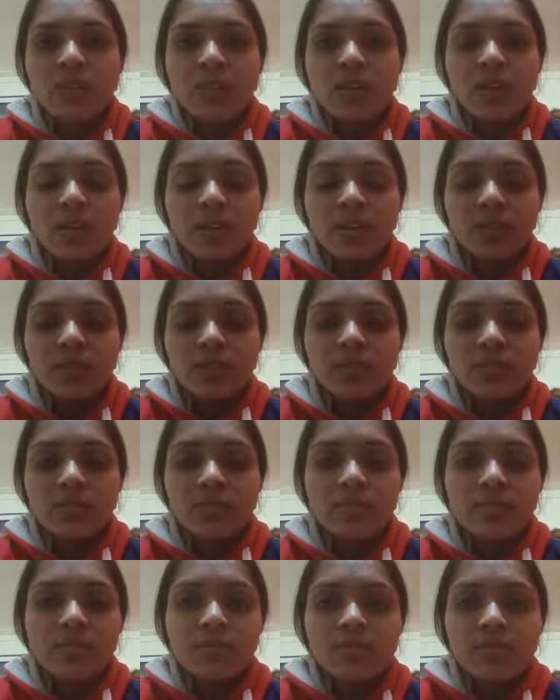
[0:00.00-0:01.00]

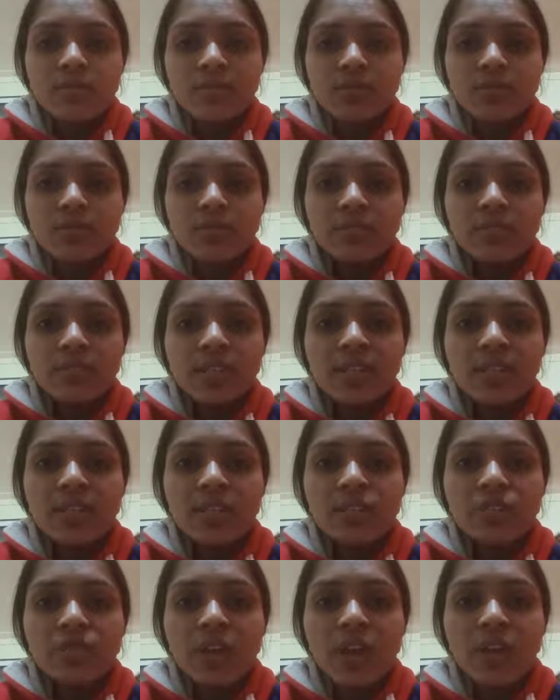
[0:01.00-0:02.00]
That
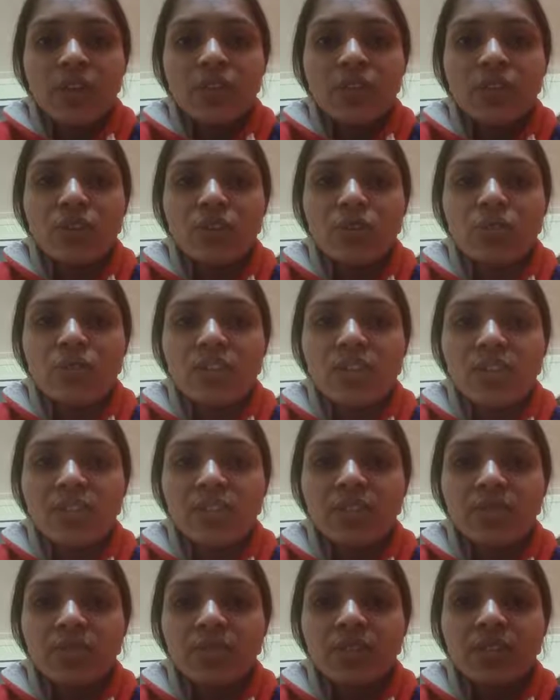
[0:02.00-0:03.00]
is why we use
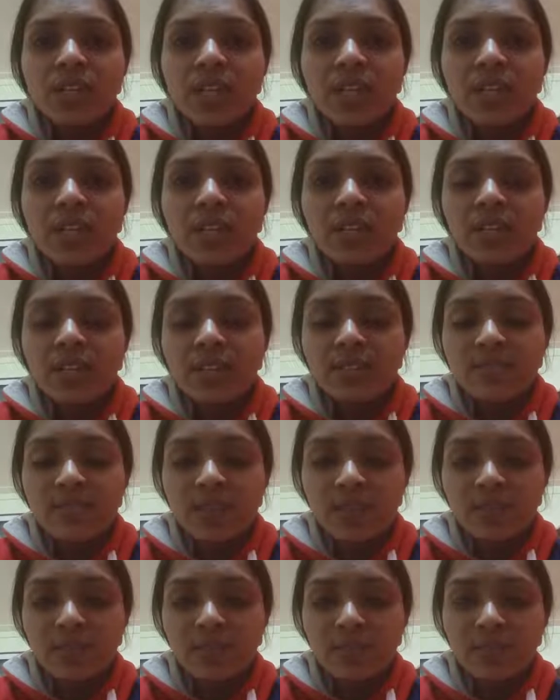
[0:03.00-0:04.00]
exception handling in
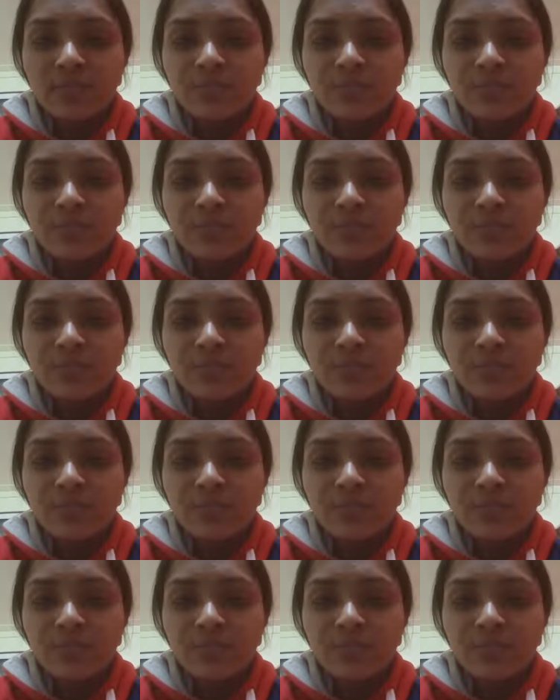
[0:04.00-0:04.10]
Java.